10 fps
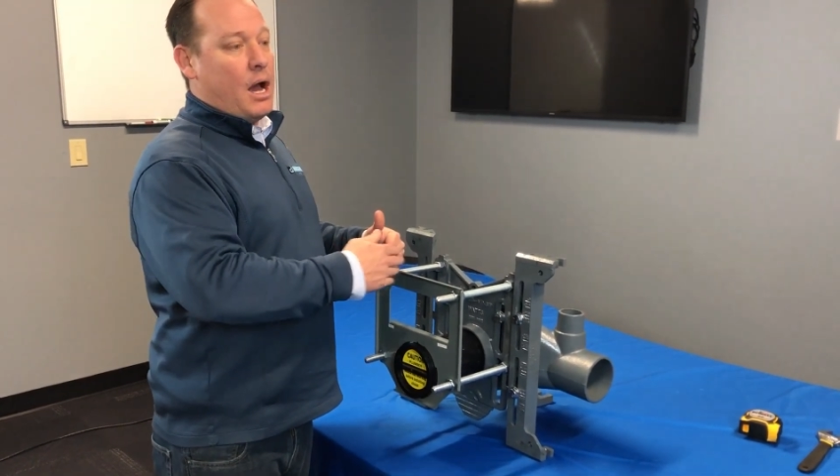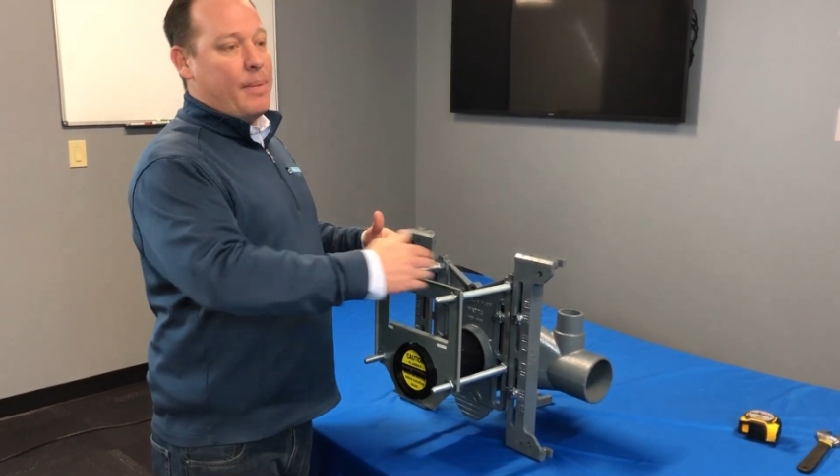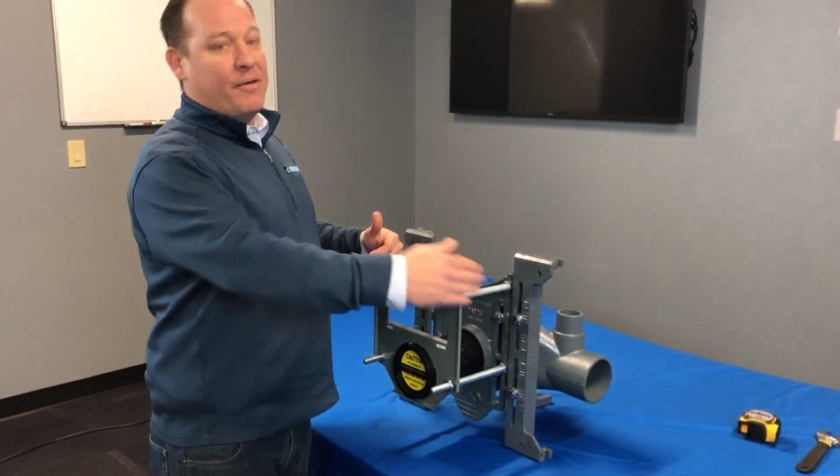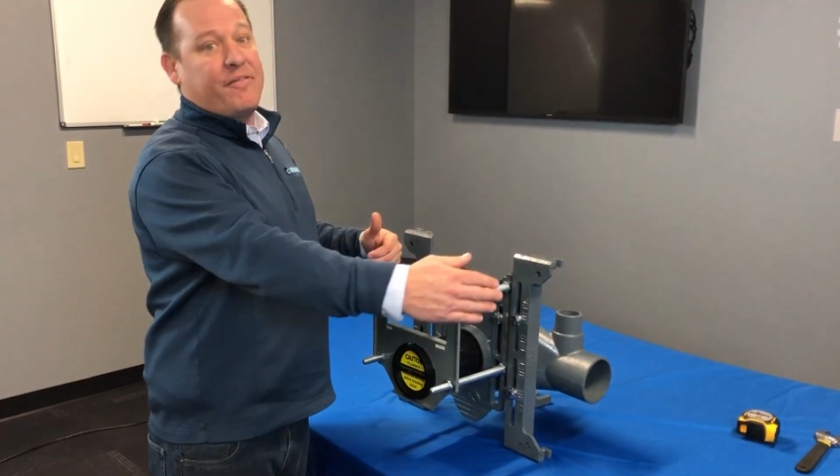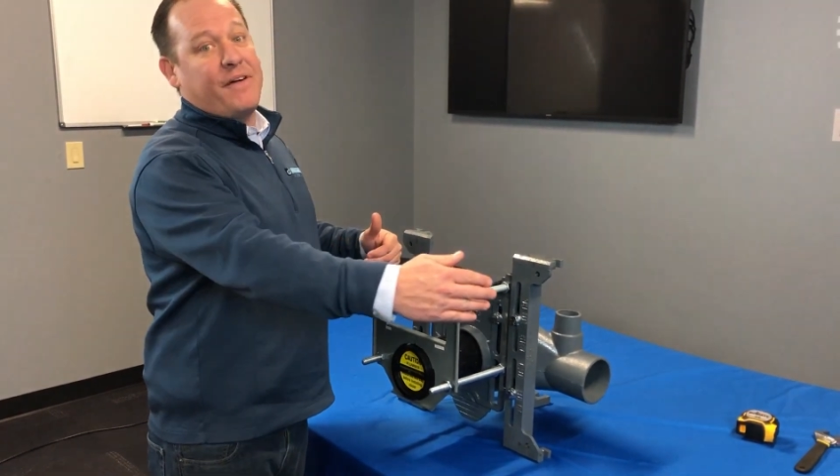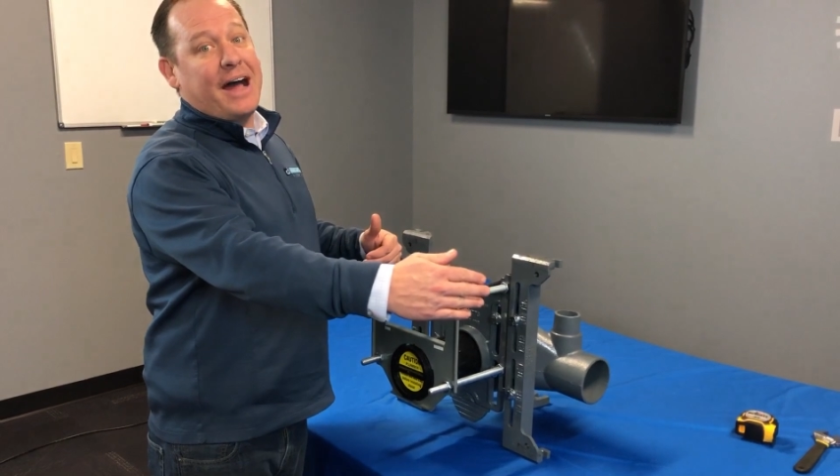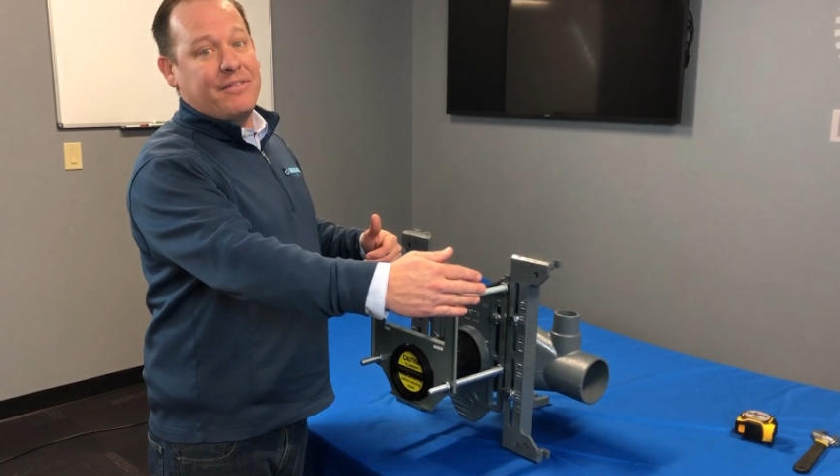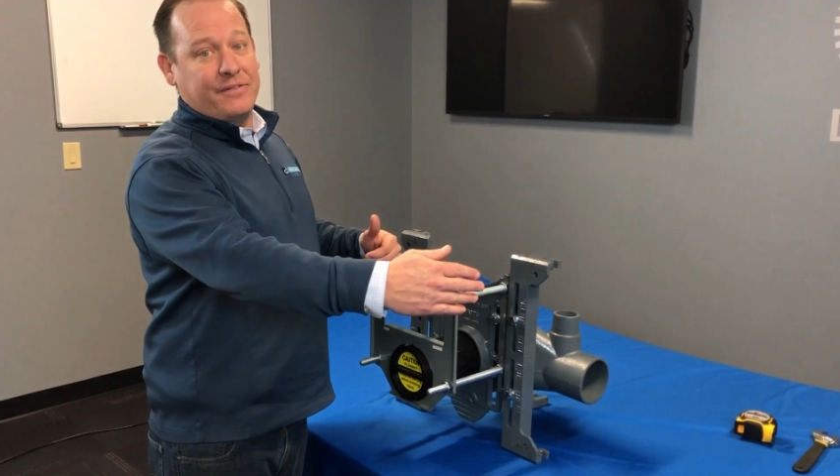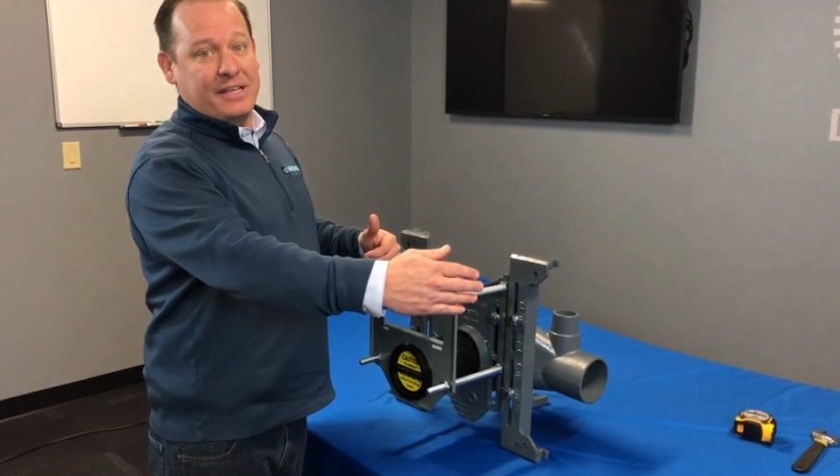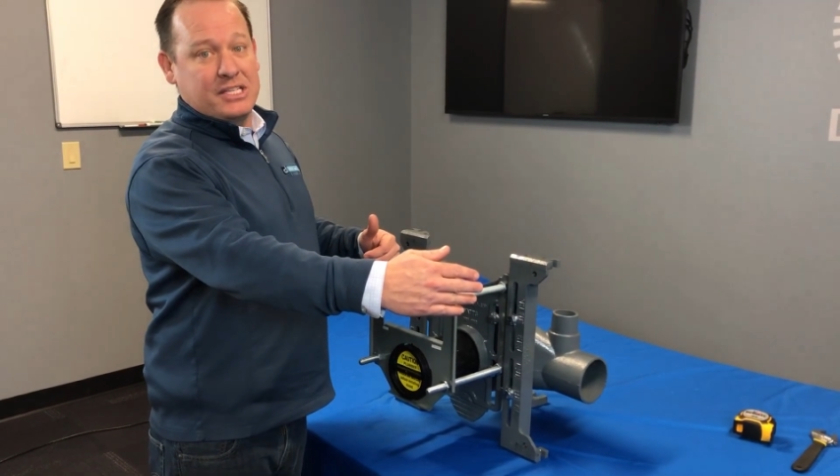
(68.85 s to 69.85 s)
about
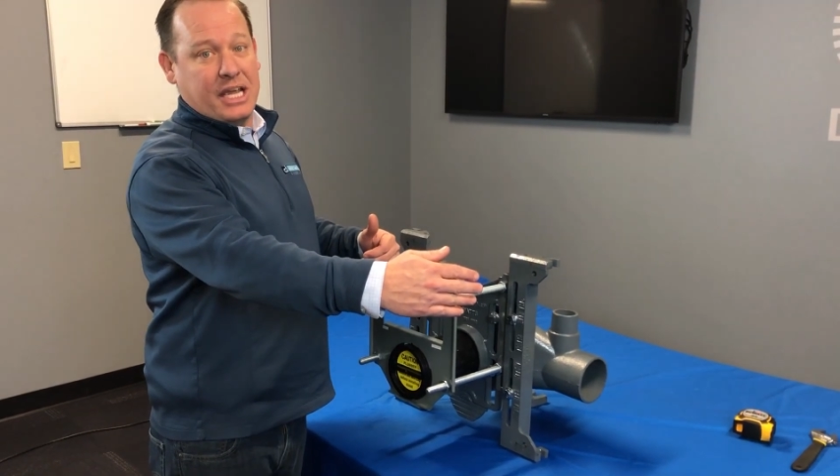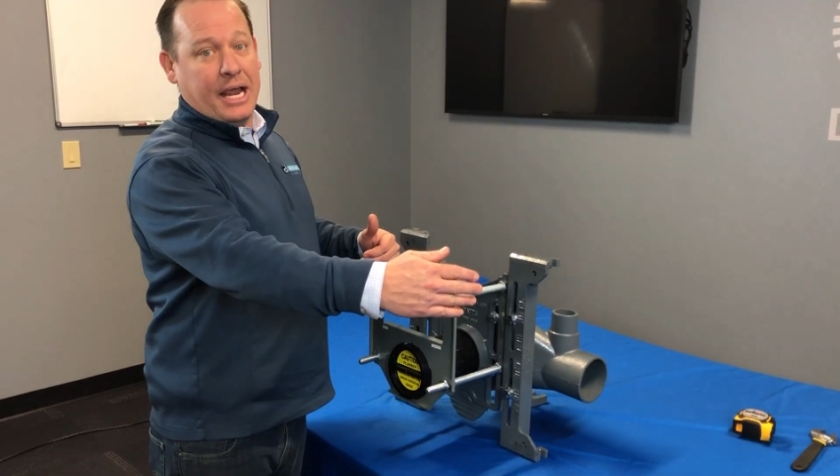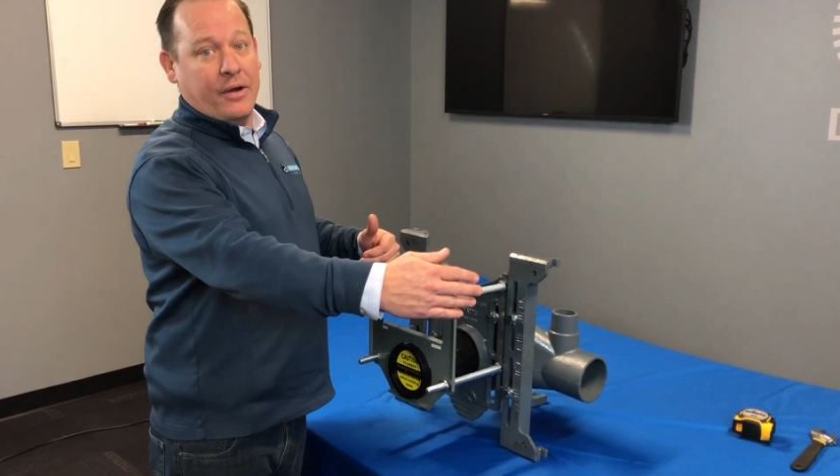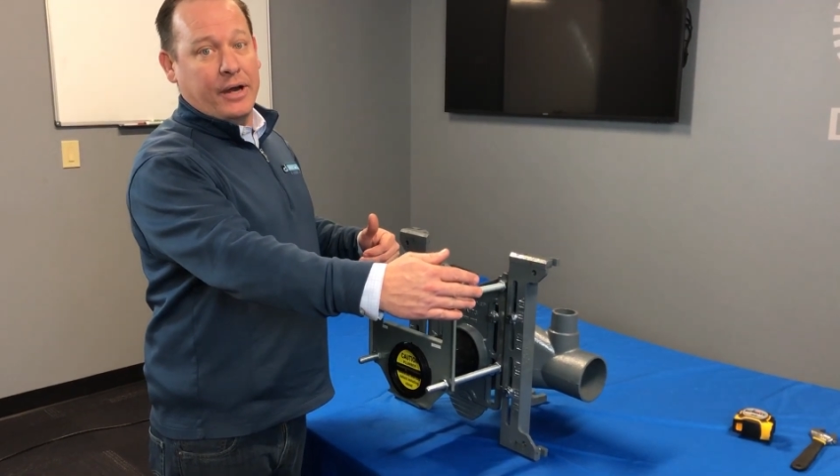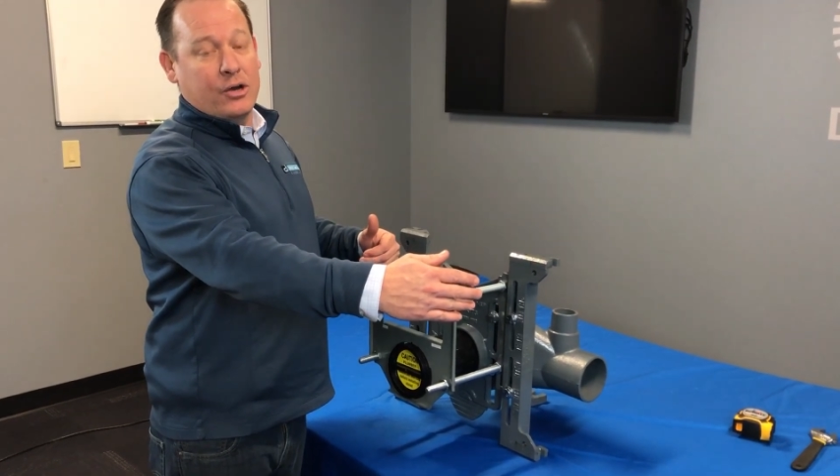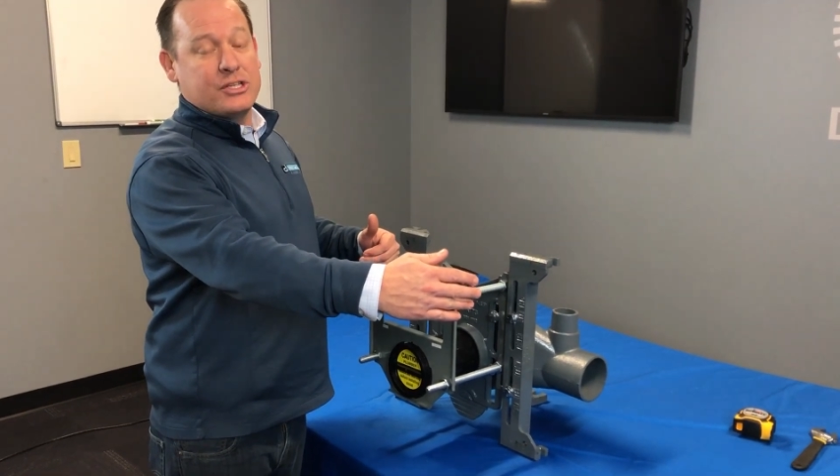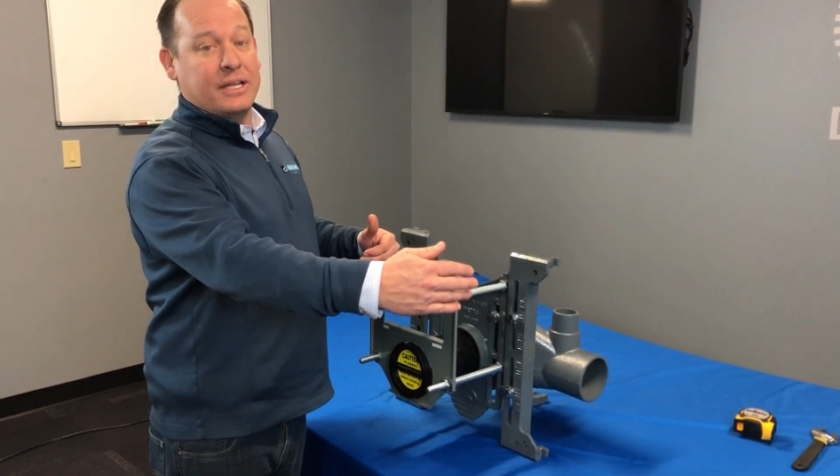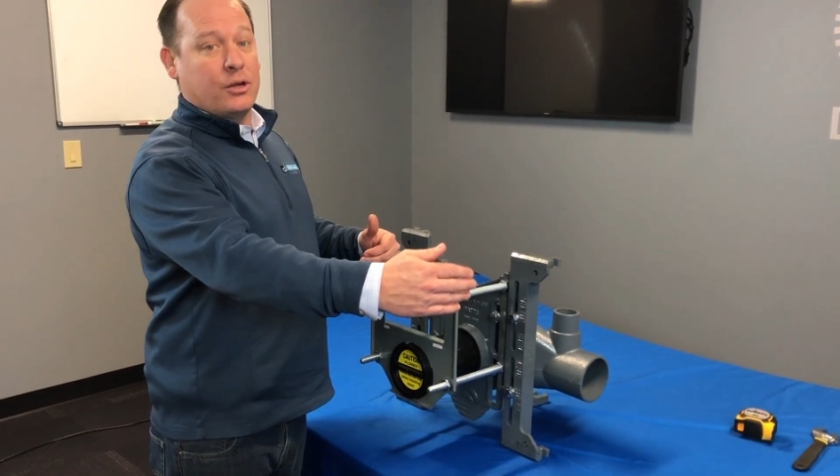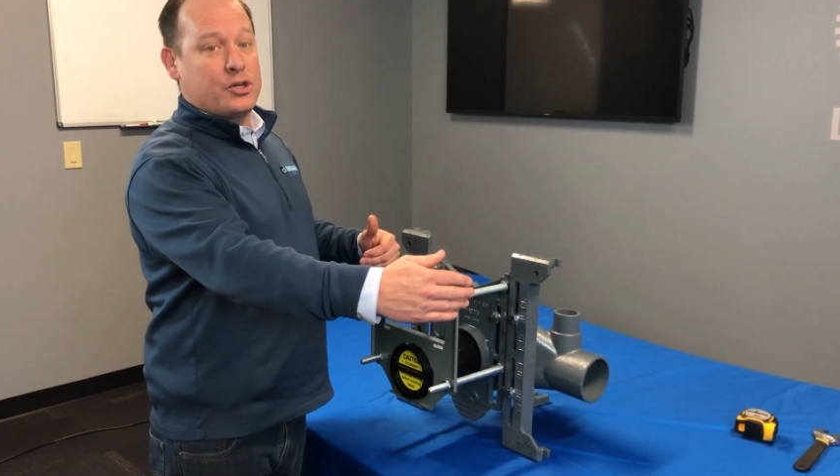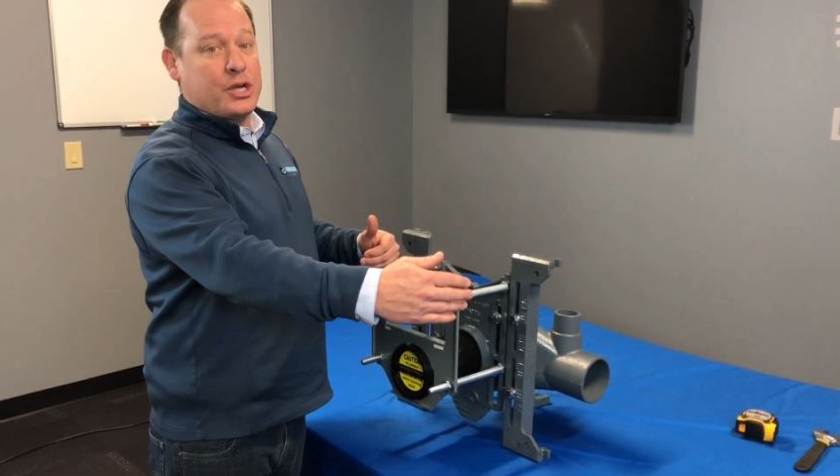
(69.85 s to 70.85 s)
five of these carriers
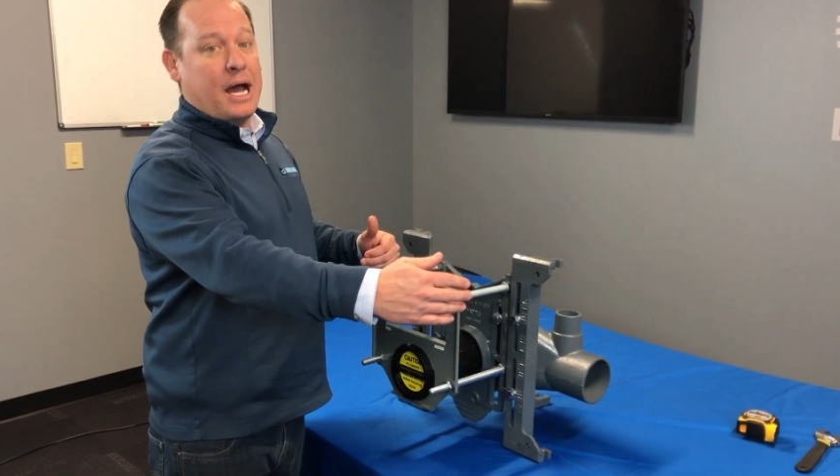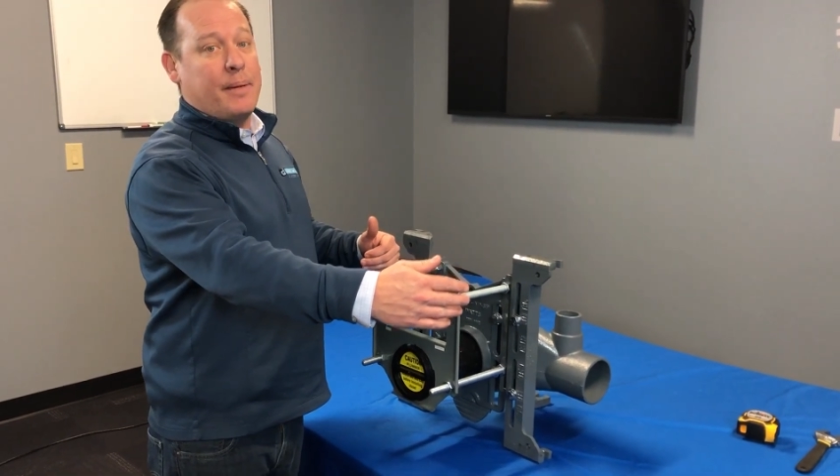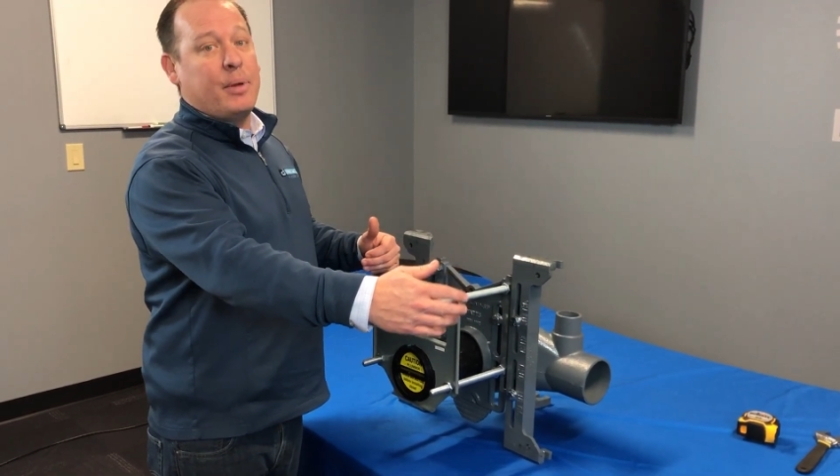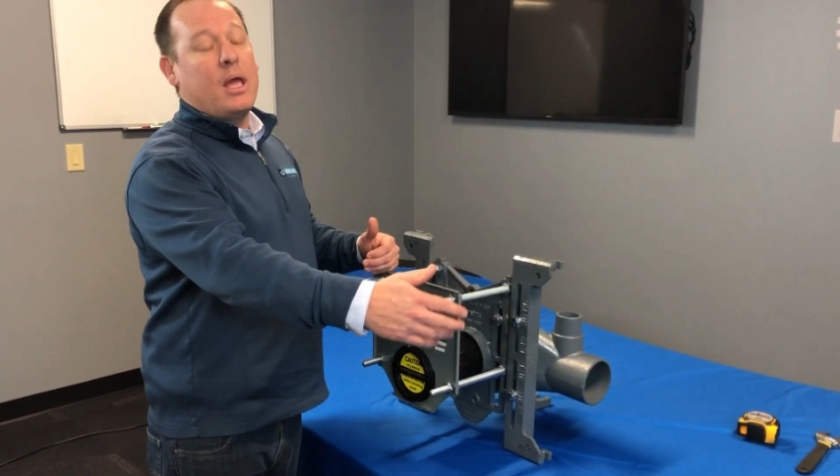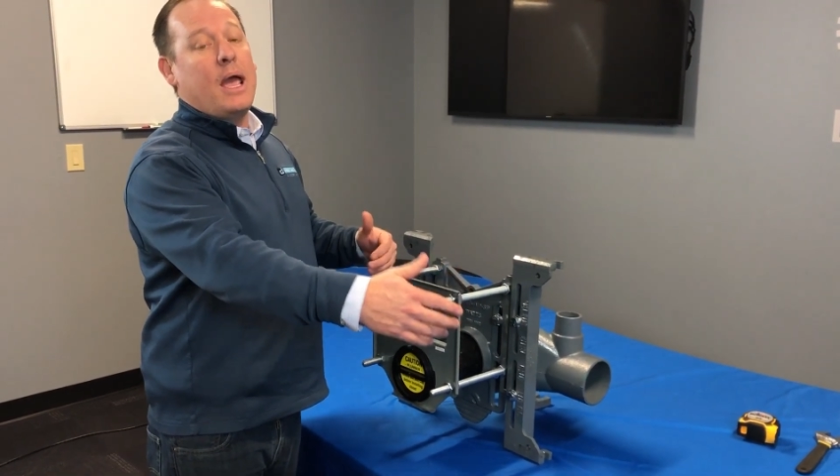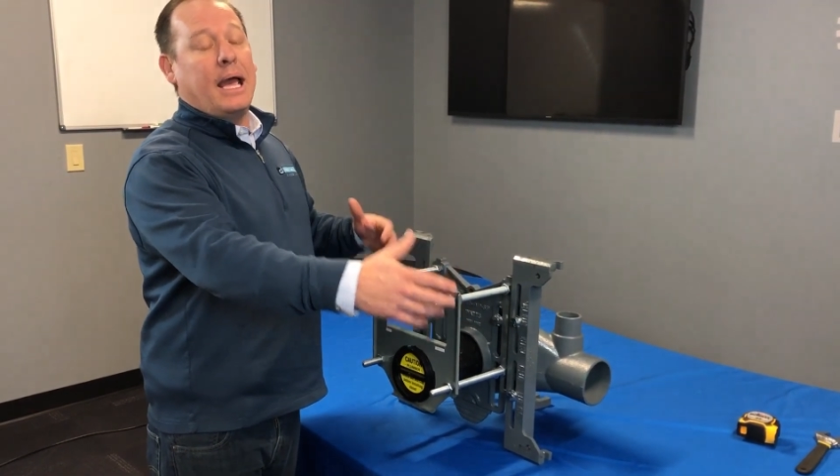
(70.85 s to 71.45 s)
in their shop